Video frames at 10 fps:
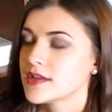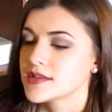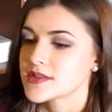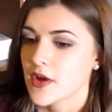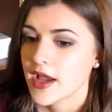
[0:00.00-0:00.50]

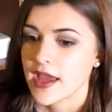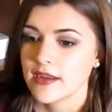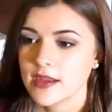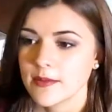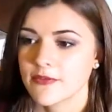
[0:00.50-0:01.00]
So I
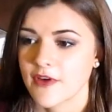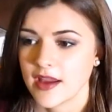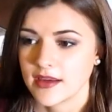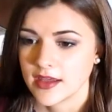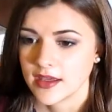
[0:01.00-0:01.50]
ended up
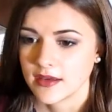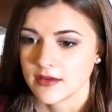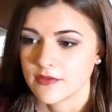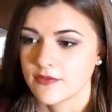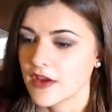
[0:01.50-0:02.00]
finding
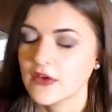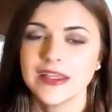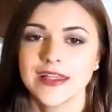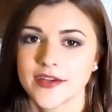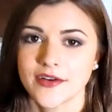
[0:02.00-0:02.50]
very
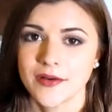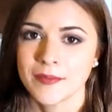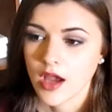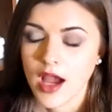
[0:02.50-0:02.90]
little.